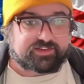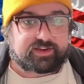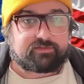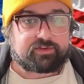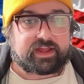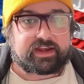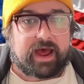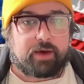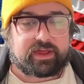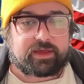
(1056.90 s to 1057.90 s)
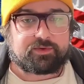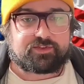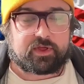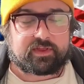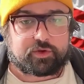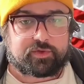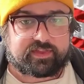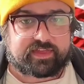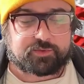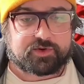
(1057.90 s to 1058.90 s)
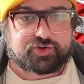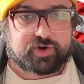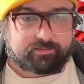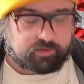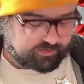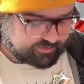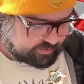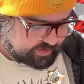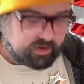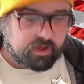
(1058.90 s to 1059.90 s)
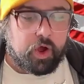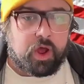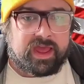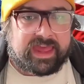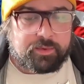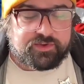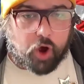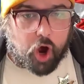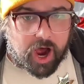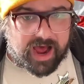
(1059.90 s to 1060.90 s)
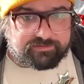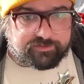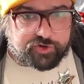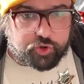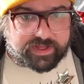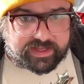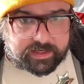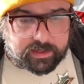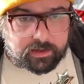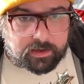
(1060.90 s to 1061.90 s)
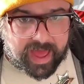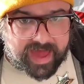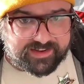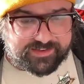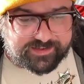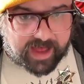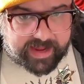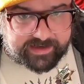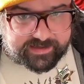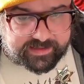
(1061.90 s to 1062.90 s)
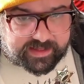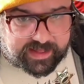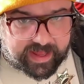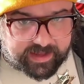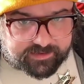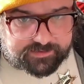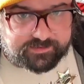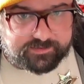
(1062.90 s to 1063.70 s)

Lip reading: that's definitely not what he was doing. You think that's what Shrable was doing? He was off duty and assigned to the case.